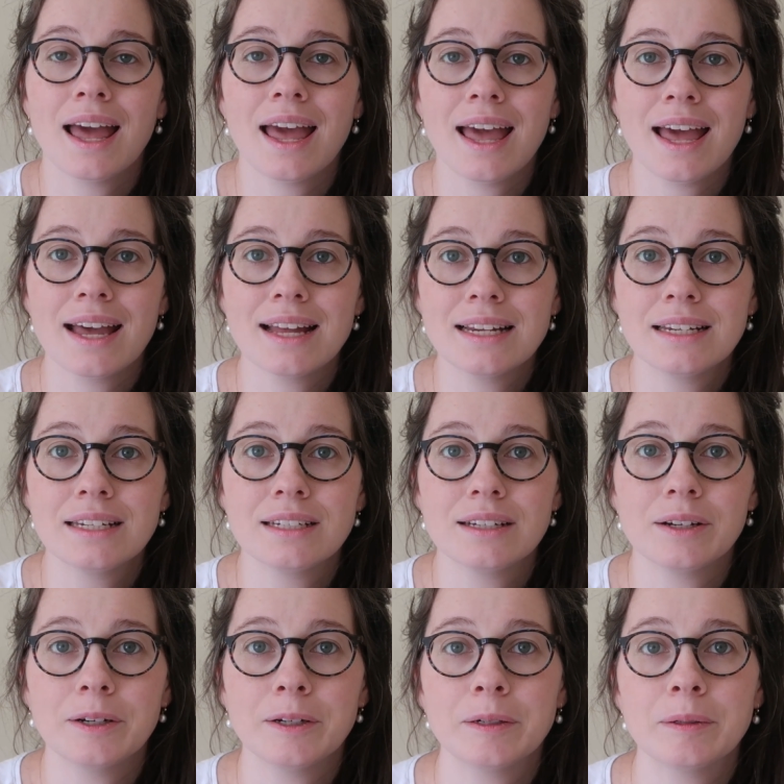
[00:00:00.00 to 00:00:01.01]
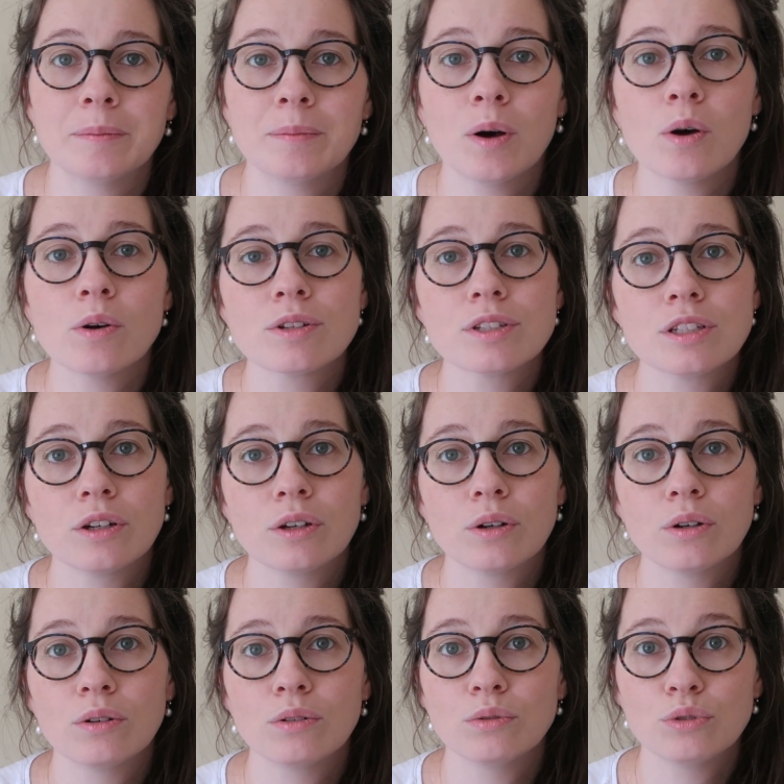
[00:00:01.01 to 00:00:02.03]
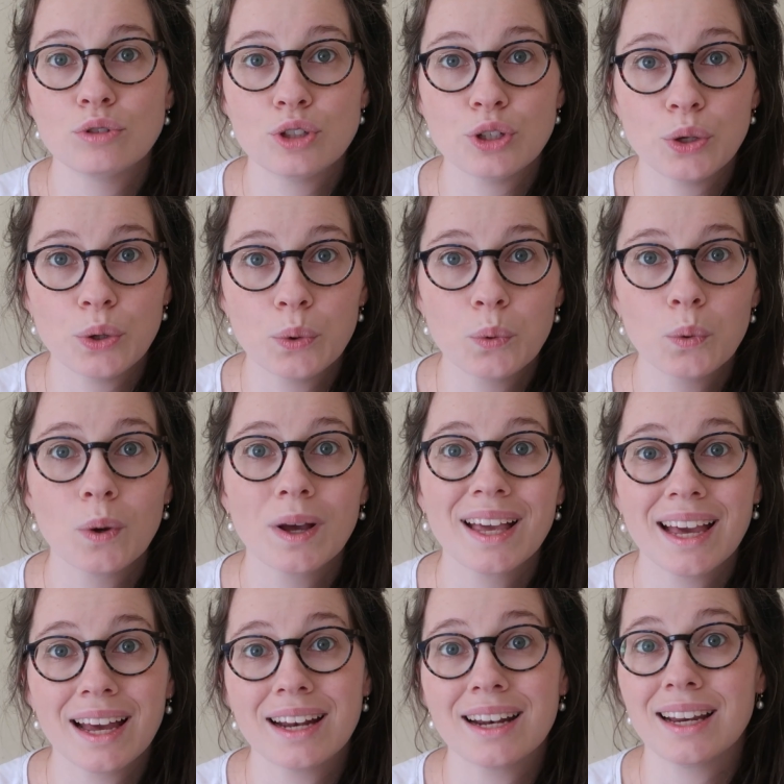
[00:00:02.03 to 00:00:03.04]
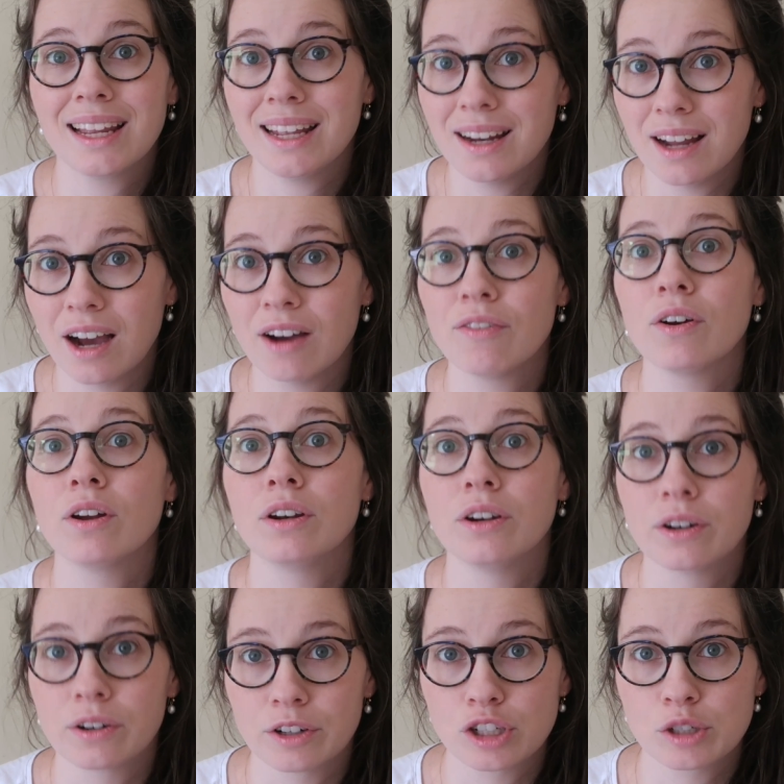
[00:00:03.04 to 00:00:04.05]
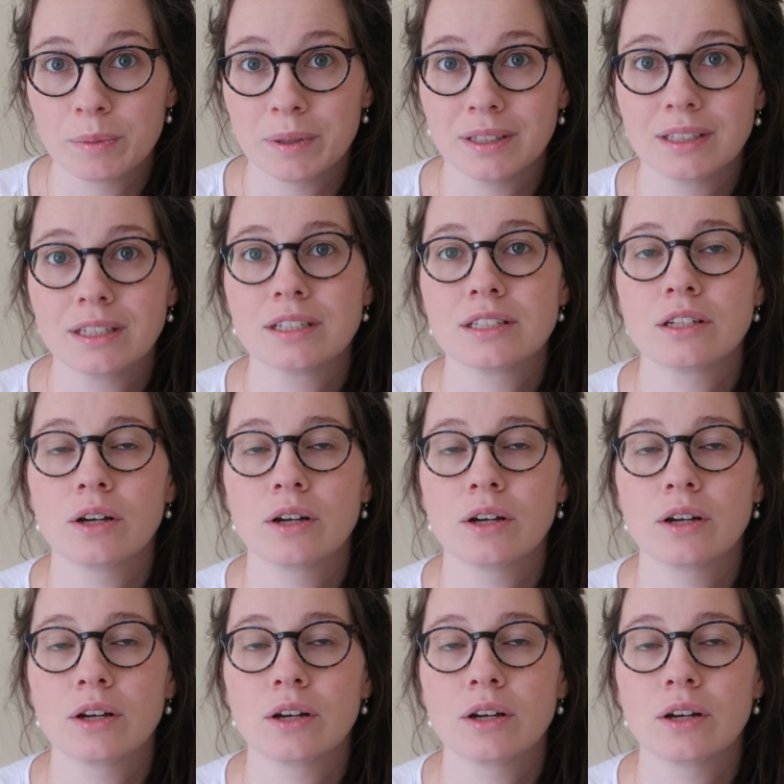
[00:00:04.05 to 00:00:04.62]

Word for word: and um, also to get enough nourishment.